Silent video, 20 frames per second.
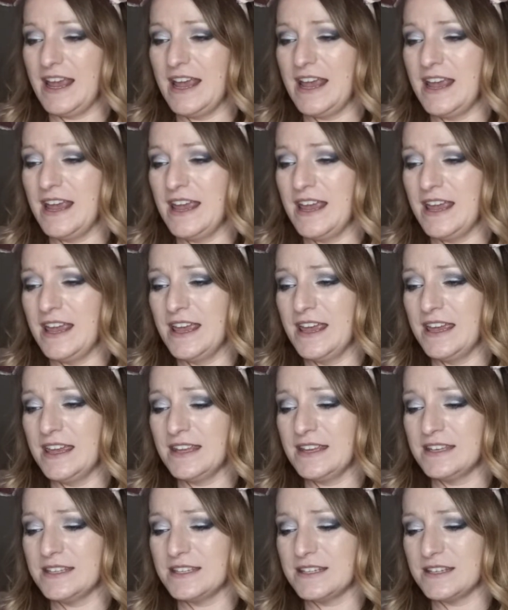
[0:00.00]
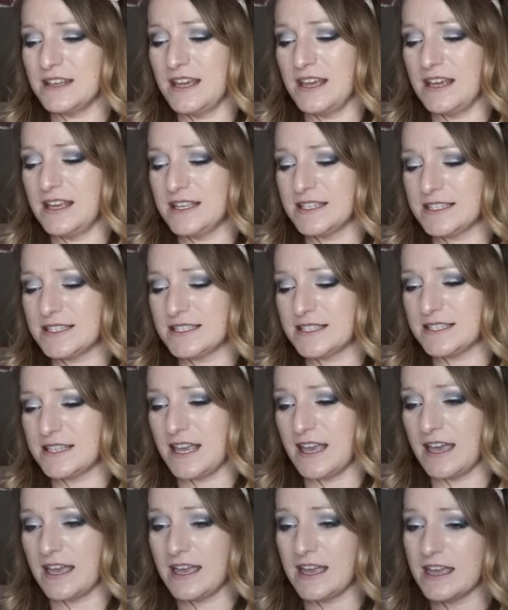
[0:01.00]
And it
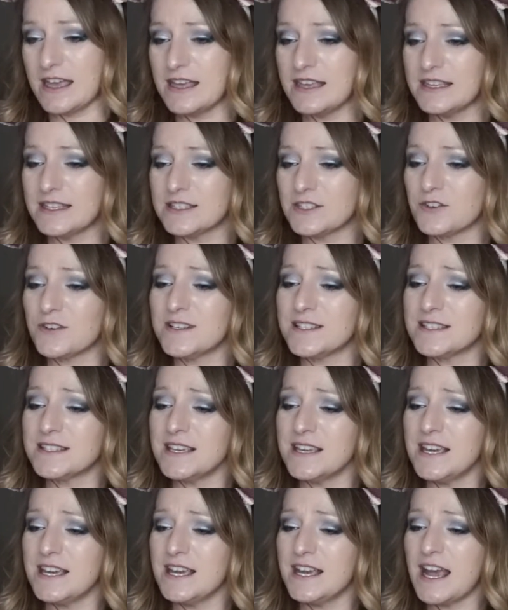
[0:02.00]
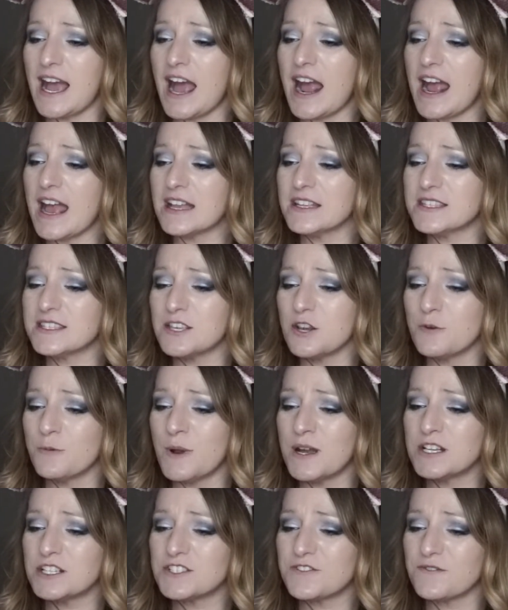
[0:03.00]
says, Christy, I had so
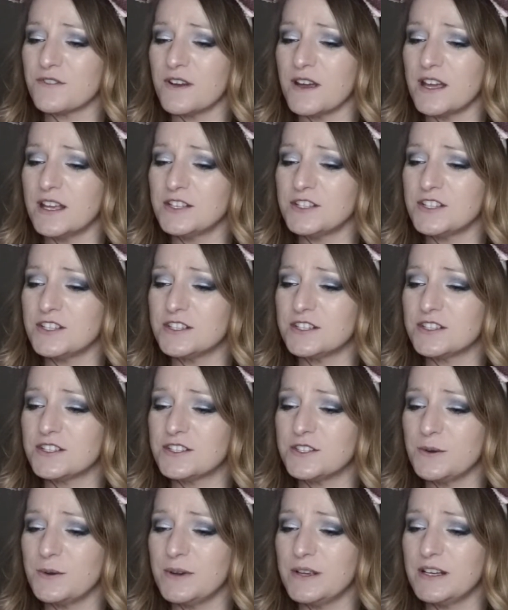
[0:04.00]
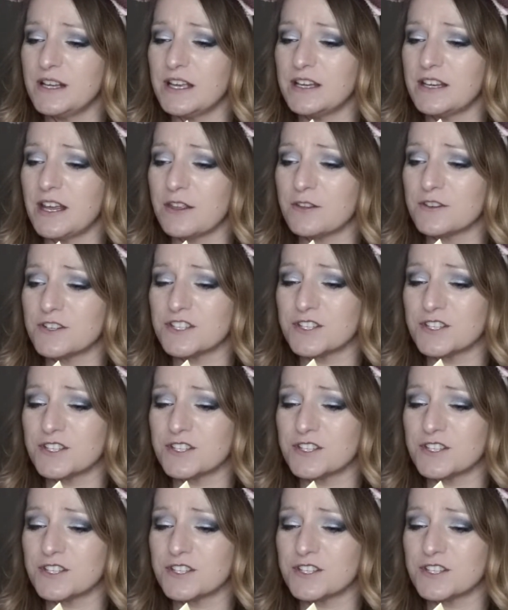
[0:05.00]
much fun doing another